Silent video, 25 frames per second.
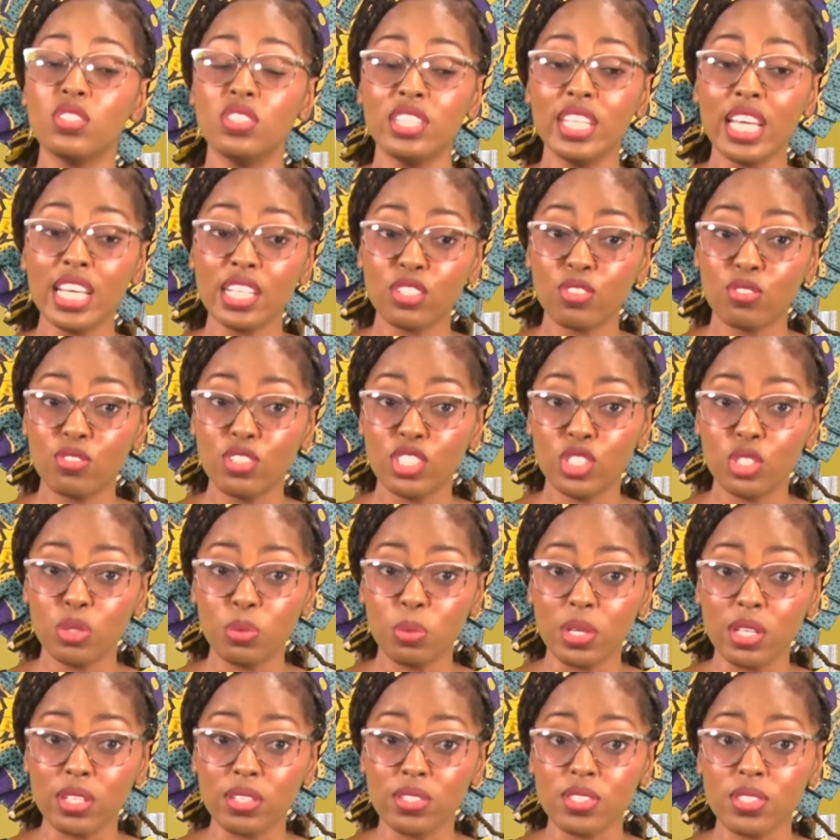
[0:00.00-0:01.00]
death
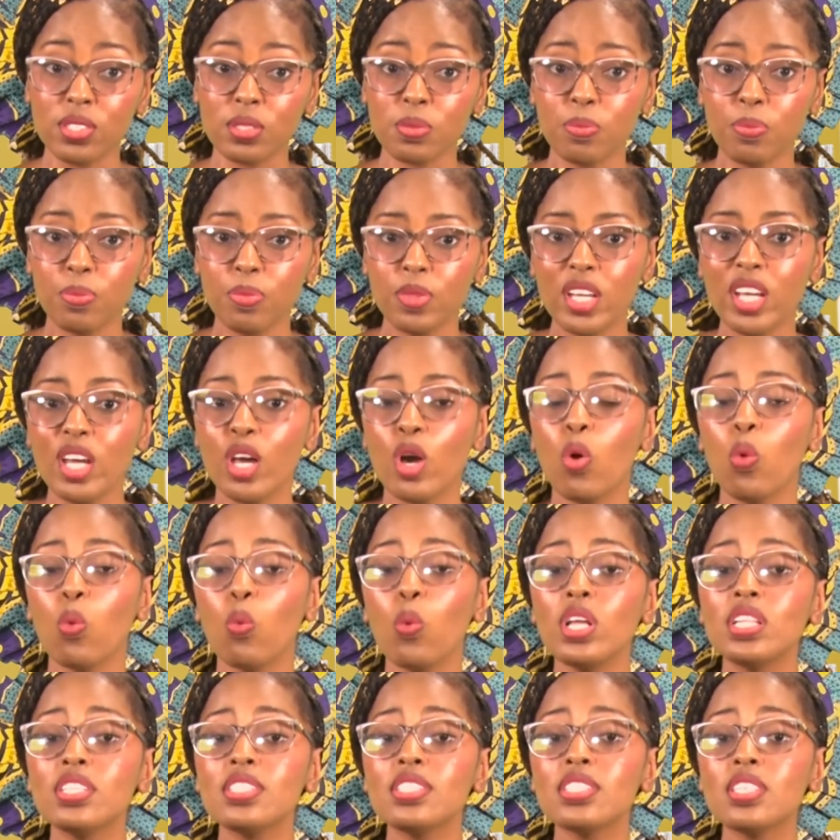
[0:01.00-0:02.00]
rituals.
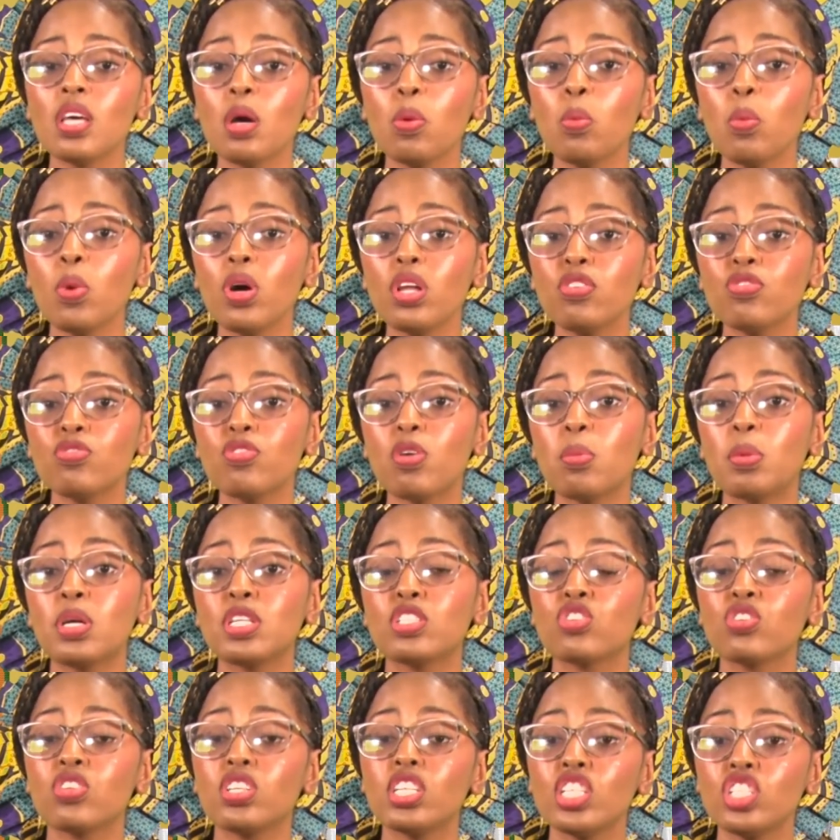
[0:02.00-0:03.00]
When someone from a
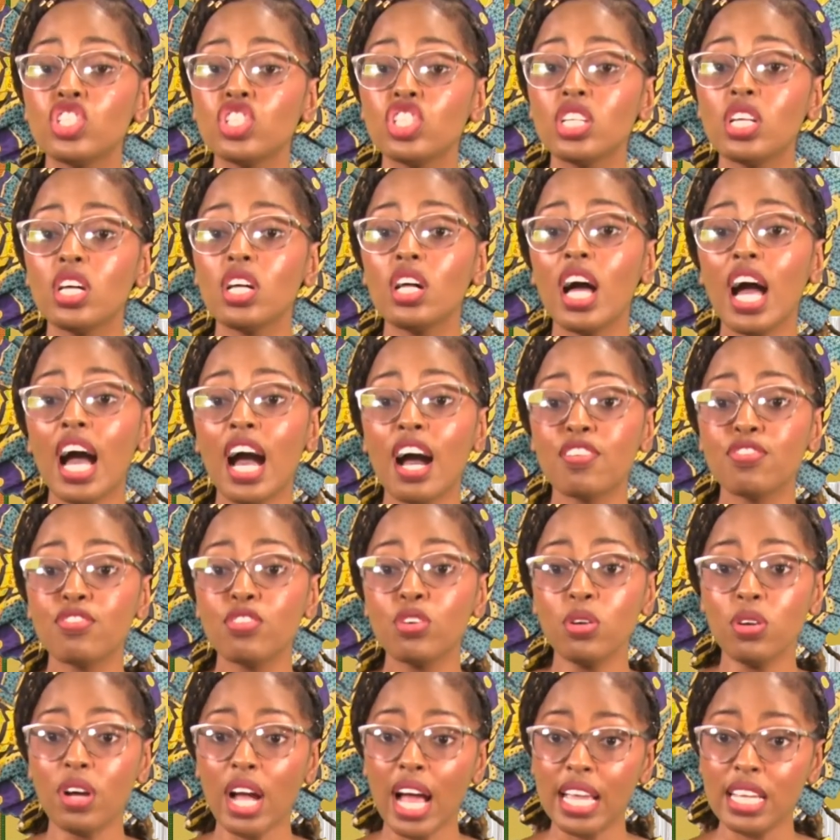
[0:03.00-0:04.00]
traditional
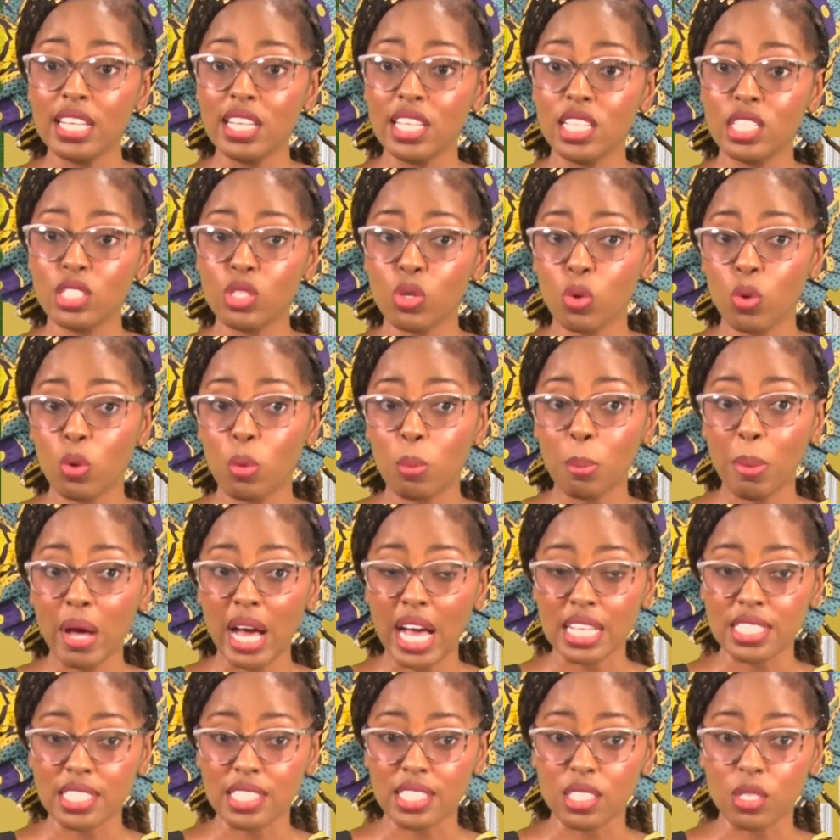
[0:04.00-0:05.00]
Afro-Guyanese home
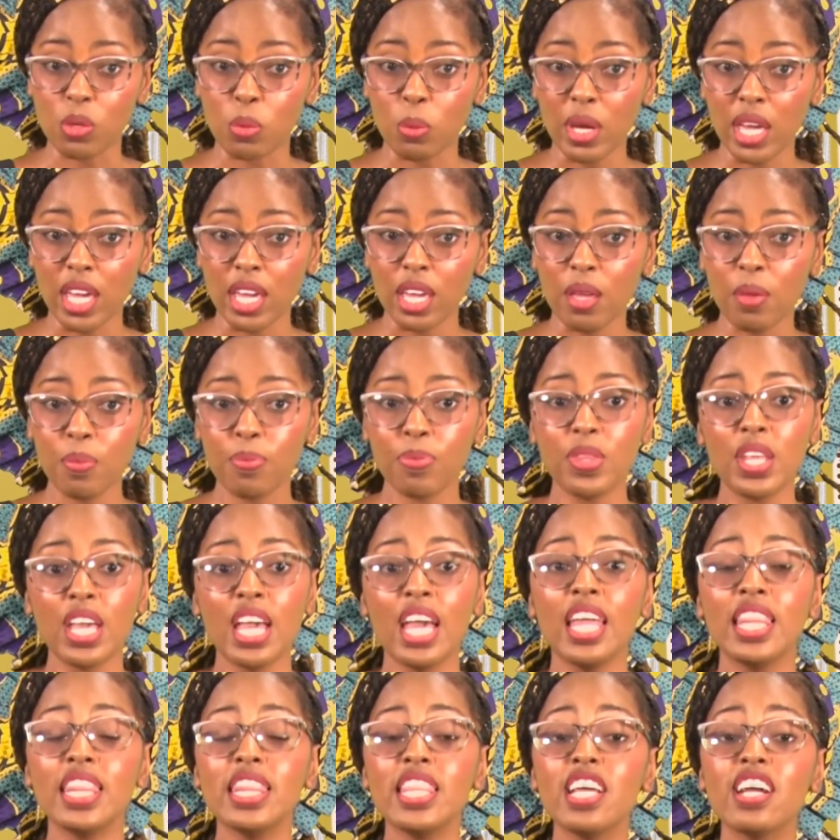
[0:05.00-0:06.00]
passes away,
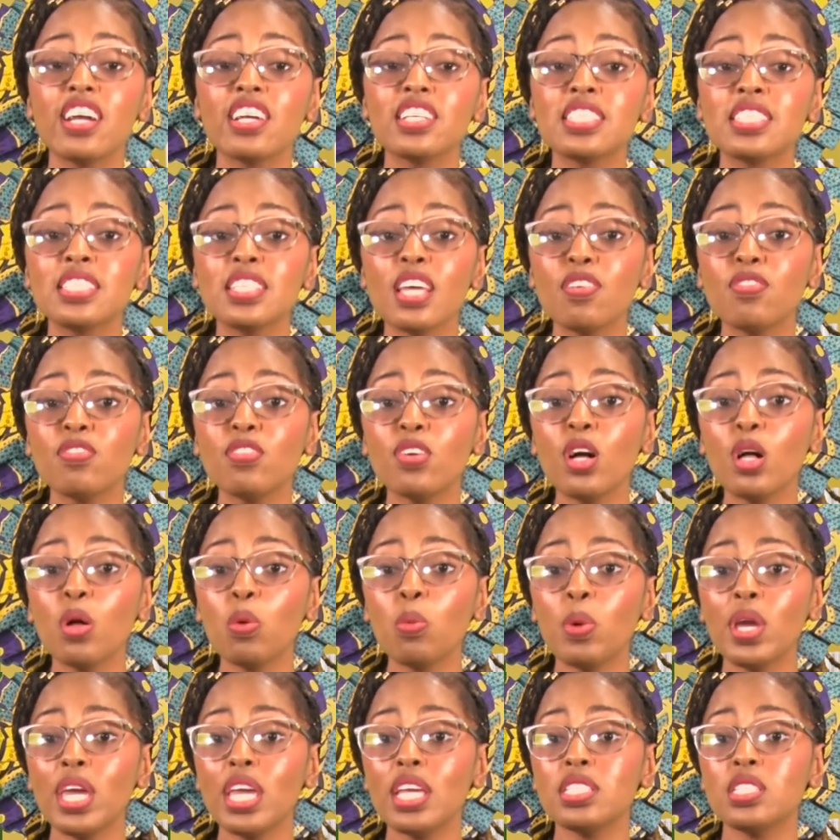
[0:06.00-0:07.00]
there are several
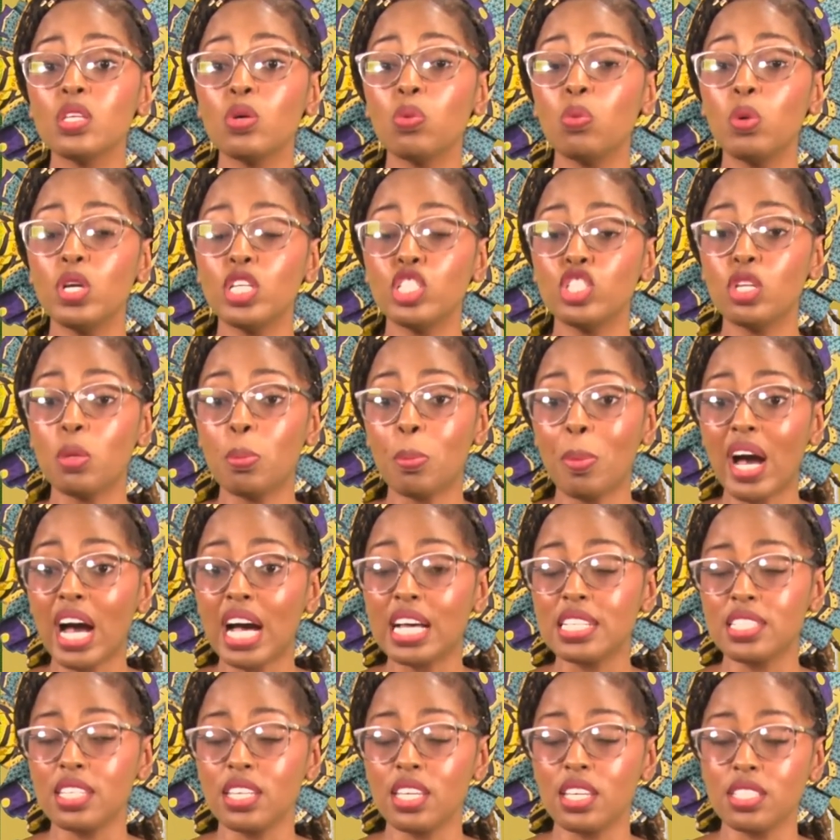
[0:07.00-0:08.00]
ways in which the
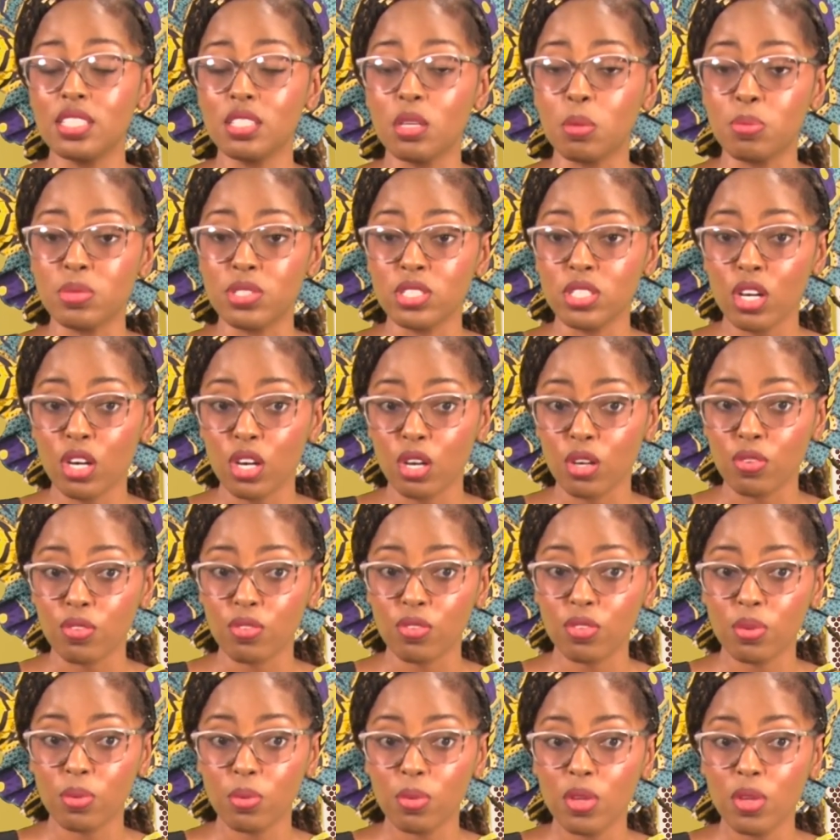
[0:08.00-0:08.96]
passing is observed.